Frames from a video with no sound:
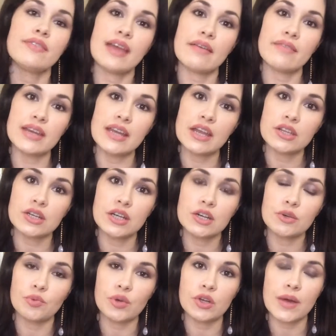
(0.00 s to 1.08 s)
you have any
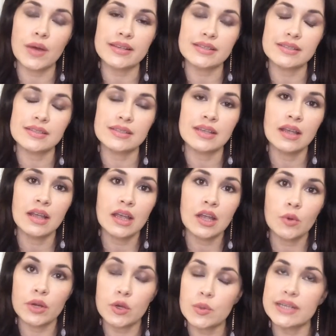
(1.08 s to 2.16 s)
other requests,
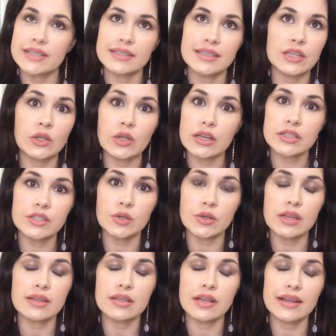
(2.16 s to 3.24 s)
requested looks or
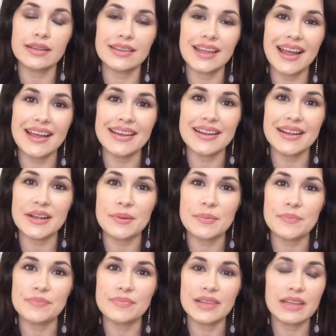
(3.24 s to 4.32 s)
anything like that,
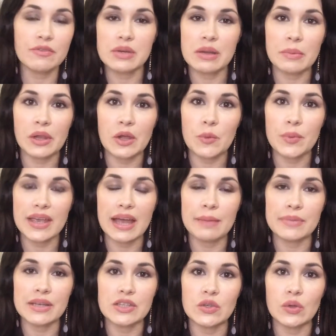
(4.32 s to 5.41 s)
um, leave them down below. I'll be
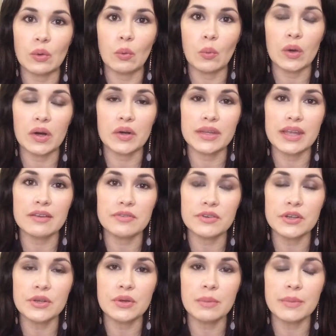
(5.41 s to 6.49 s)
happy to work on that for
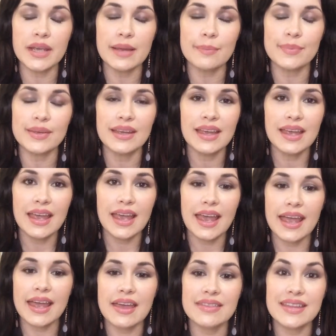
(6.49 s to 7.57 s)
you coming up.
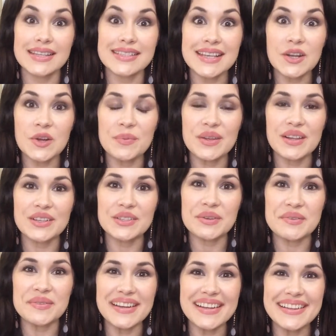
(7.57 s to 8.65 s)
And that's it. Hope you all are
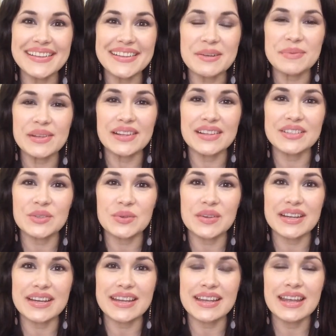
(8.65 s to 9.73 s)
doing well. Hope you all
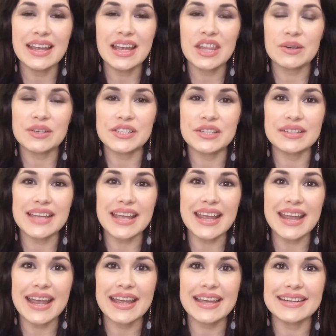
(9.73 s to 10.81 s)
enjoy the rest of your
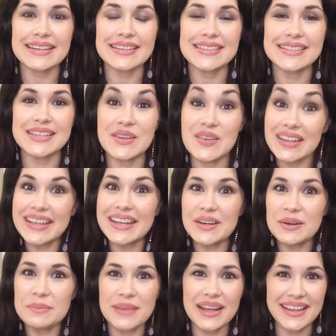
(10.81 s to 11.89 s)
day and I'll see you all
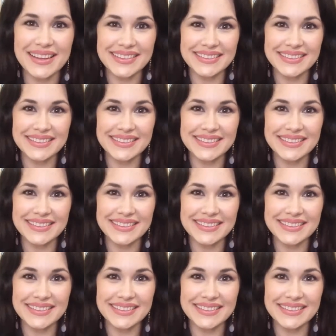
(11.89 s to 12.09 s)
later. Bye.